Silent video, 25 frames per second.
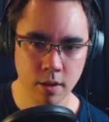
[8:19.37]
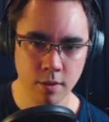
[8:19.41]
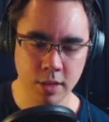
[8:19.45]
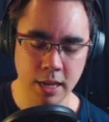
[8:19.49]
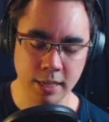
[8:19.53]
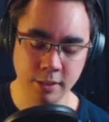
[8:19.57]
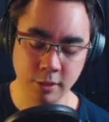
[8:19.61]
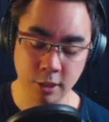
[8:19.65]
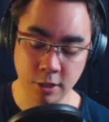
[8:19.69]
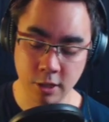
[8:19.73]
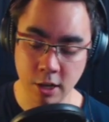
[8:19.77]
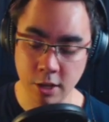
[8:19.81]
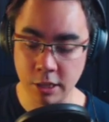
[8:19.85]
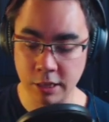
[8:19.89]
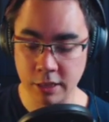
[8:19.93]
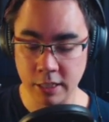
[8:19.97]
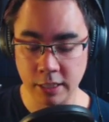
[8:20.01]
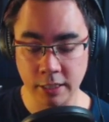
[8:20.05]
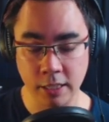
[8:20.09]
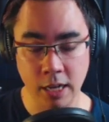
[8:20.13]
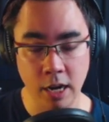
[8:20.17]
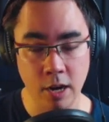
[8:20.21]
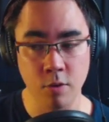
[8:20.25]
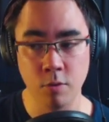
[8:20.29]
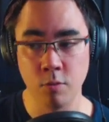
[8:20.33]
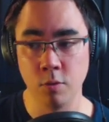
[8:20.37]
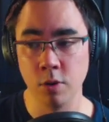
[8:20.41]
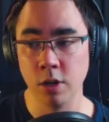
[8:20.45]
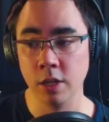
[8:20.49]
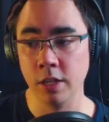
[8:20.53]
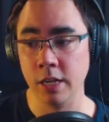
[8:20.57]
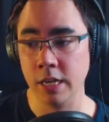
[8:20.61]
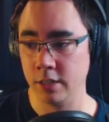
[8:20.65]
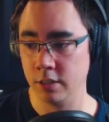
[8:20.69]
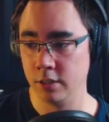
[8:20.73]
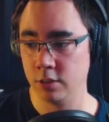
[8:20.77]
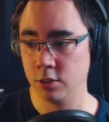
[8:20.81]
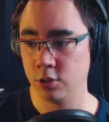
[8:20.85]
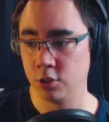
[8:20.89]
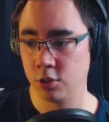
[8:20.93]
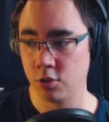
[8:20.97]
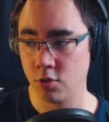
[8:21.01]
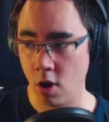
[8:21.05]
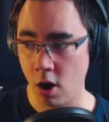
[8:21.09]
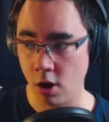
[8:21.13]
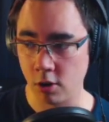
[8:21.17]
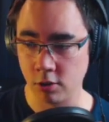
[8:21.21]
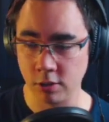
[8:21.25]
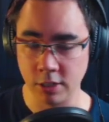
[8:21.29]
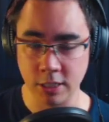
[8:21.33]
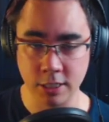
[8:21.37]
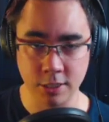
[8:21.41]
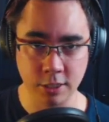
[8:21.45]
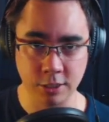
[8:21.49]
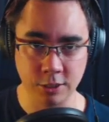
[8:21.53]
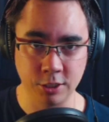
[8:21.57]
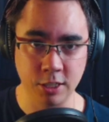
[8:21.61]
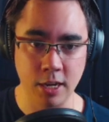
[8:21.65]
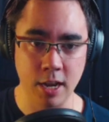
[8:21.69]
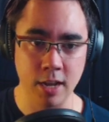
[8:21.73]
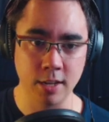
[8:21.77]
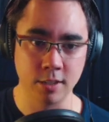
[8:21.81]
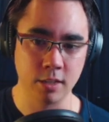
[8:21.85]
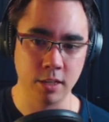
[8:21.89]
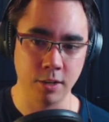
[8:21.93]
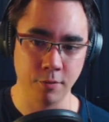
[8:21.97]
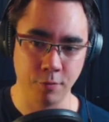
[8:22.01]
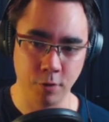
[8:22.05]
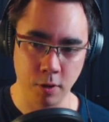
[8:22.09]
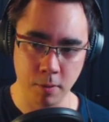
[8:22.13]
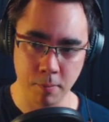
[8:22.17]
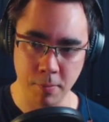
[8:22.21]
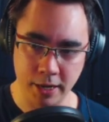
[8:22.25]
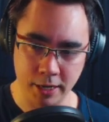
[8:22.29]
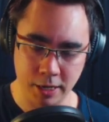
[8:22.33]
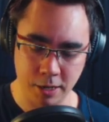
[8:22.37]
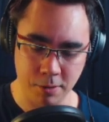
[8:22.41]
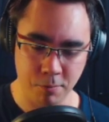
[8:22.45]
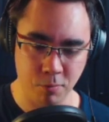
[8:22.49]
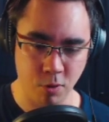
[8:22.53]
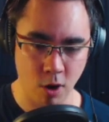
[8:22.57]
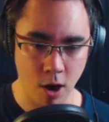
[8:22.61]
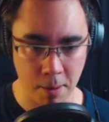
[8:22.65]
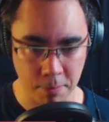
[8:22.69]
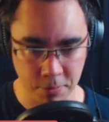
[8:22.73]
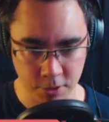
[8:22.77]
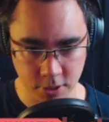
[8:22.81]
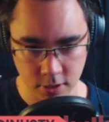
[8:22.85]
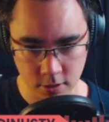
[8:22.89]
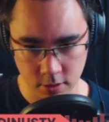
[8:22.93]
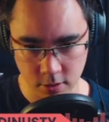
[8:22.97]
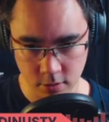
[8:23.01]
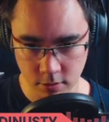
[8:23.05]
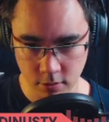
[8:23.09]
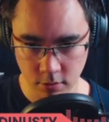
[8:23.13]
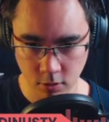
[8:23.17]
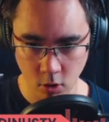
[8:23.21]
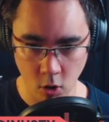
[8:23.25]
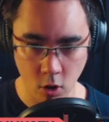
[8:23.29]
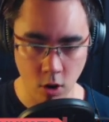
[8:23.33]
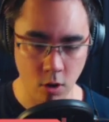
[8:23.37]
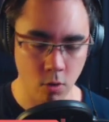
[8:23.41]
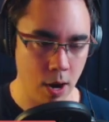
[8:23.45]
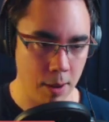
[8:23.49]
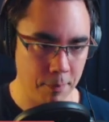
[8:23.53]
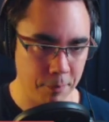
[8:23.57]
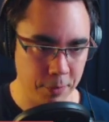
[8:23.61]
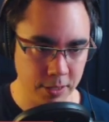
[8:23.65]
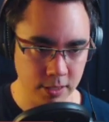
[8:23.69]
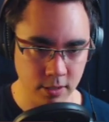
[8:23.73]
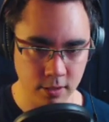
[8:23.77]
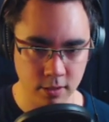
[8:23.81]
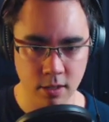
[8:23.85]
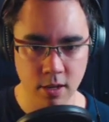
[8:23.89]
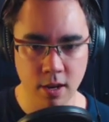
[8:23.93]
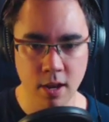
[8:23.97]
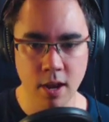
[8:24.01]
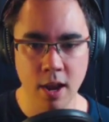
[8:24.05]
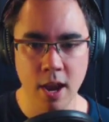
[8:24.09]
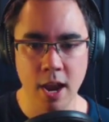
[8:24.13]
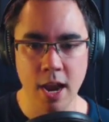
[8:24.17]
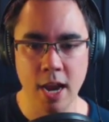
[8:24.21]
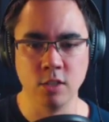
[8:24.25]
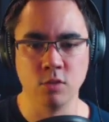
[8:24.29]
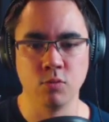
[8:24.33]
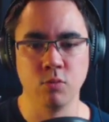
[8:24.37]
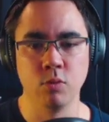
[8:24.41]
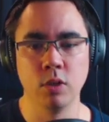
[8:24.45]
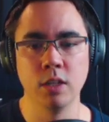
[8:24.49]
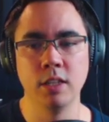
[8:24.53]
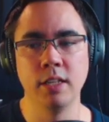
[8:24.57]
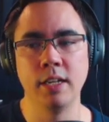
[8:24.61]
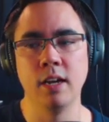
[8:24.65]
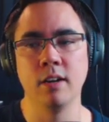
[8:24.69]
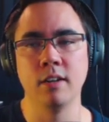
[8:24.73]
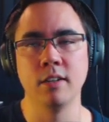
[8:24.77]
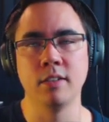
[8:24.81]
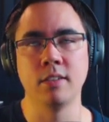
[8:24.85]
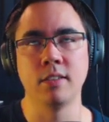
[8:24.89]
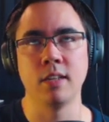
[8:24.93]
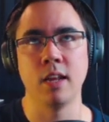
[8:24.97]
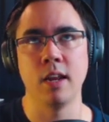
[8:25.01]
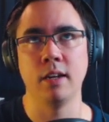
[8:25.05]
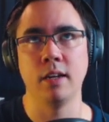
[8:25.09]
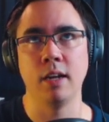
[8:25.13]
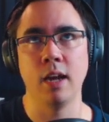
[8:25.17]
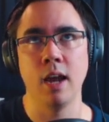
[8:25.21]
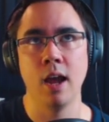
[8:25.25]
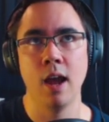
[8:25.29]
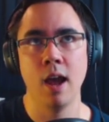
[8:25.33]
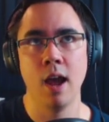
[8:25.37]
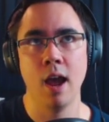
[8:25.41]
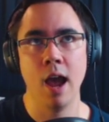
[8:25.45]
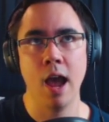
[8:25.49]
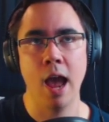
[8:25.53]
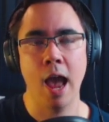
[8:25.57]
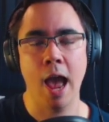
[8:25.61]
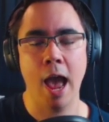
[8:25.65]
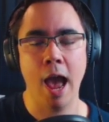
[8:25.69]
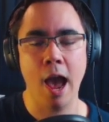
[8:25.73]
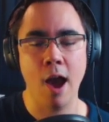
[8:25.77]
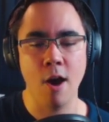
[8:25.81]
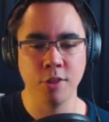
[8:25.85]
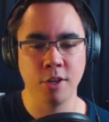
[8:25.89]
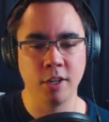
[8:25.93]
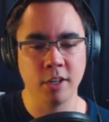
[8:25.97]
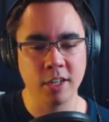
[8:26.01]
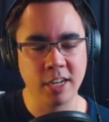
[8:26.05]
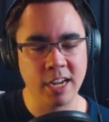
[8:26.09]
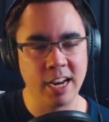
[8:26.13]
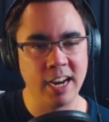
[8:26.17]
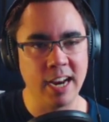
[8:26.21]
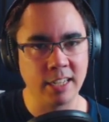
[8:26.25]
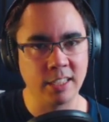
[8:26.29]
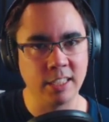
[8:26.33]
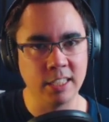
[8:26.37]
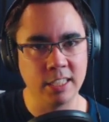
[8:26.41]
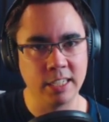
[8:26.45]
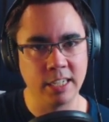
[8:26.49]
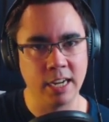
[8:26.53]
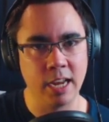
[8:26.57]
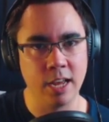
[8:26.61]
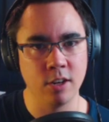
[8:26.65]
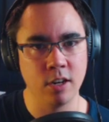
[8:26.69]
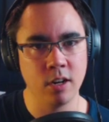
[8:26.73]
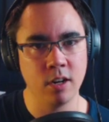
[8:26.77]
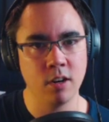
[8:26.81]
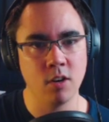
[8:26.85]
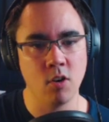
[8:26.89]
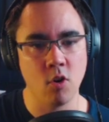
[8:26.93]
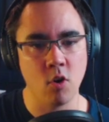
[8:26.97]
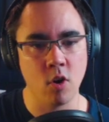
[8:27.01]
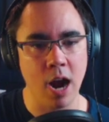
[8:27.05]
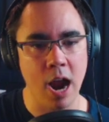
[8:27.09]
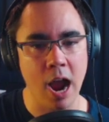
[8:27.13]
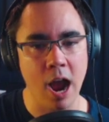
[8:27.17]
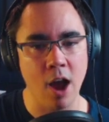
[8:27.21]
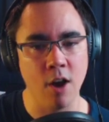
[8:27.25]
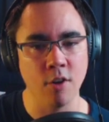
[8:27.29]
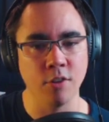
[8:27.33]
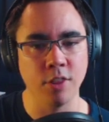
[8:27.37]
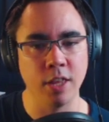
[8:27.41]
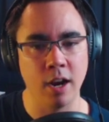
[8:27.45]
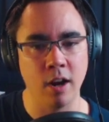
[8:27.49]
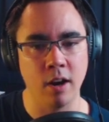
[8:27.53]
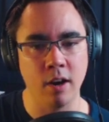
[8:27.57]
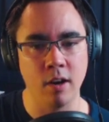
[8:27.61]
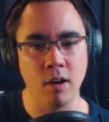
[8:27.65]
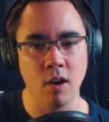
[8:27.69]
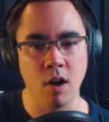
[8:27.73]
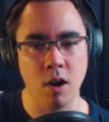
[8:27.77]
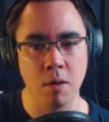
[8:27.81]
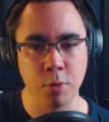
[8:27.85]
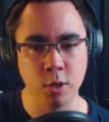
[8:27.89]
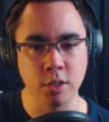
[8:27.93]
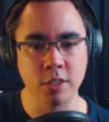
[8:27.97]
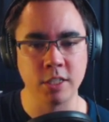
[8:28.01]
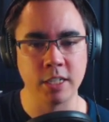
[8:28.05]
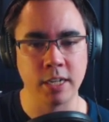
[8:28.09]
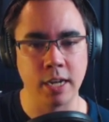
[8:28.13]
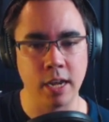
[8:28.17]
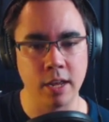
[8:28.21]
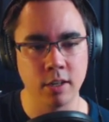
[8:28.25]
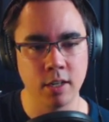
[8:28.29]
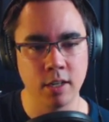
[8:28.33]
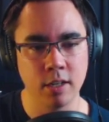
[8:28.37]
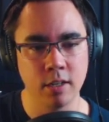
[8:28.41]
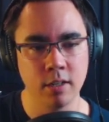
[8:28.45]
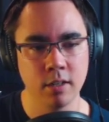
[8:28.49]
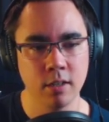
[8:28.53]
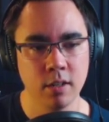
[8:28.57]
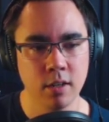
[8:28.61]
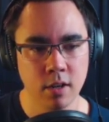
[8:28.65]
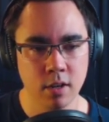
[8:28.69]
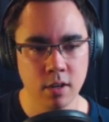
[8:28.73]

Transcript: That's another thing that I would really strongly suggest if you're making props or weapons, is really understanding how they're connected together or how they are put together.